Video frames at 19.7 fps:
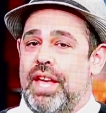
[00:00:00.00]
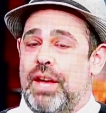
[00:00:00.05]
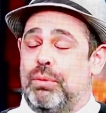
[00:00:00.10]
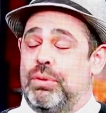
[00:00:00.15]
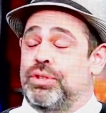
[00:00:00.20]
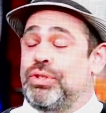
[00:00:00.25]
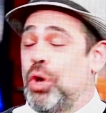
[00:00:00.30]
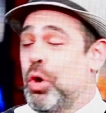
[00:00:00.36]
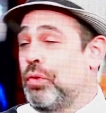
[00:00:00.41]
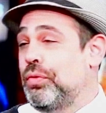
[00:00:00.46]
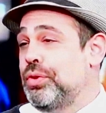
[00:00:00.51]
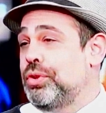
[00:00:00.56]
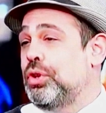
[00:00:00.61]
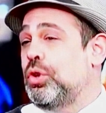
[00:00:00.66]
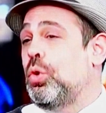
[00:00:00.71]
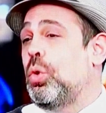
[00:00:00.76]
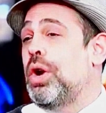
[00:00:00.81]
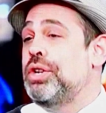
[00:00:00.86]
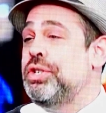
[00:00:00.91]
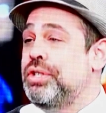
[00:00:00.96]
It was over
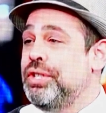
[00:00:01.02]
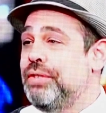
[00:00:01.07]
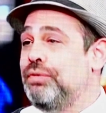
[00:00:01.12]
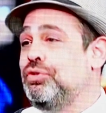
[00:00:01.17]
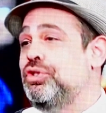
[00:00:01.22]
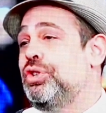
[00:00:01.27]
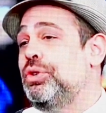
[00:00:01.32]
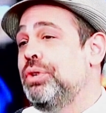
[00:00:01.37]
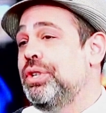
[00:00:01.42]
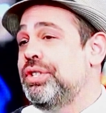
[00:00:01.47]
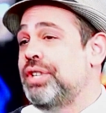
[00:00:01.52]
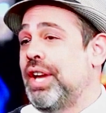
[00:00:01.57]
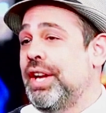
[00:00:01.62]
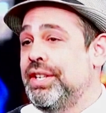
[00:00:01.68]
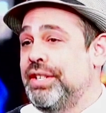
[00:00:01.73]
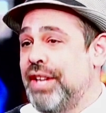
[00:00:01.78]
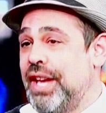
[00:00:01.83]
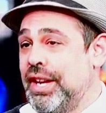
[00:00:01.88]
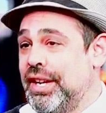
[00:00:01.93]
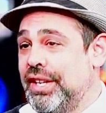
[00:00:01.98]
the question of Jewish
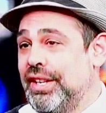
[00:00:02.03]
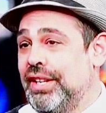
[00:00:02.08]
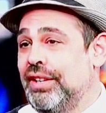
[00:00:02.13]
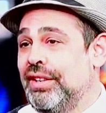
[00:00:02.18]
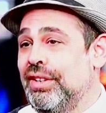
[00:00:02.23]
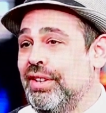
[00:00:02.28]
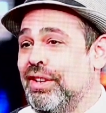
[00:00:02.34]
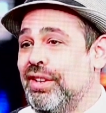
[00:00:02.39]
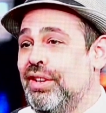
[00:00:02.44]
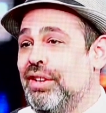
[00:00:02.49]
identity.